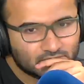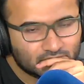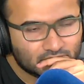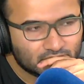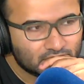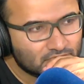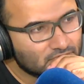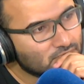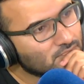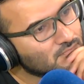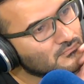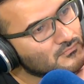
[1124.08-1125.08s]
of January.
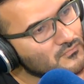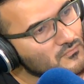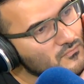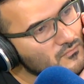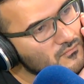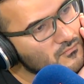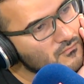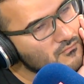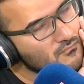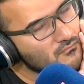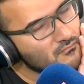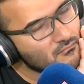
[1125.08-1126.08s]
Yeah. yeah.
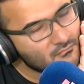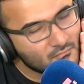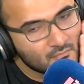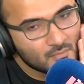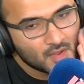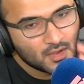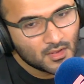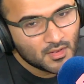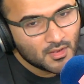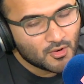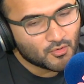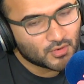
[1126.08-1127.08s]

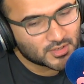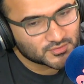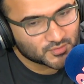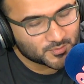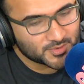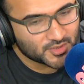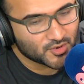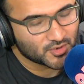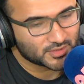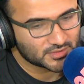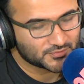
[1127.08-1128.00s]
All eyes will be on it